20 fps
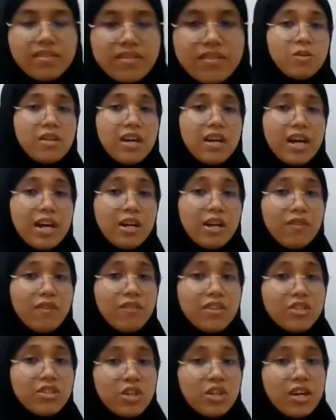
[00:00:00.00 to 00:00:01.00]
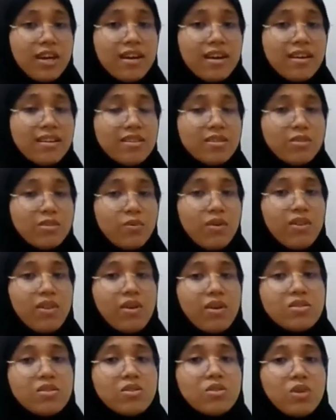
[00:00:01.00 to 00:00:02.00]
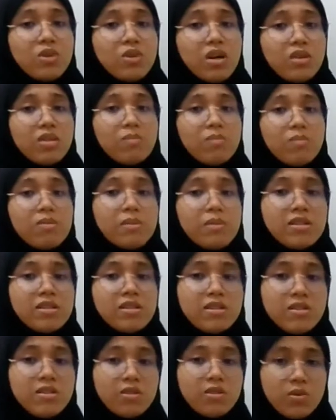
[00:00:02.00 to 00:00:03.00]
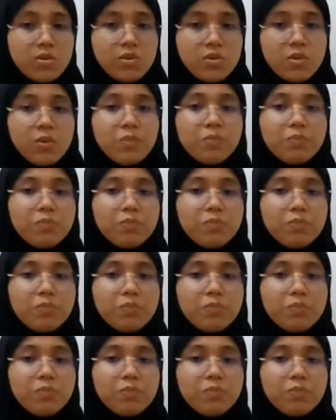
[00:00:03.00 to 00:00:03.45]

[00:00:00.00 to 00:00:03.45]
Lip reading: The height of the chair is 1,200 millimeters also.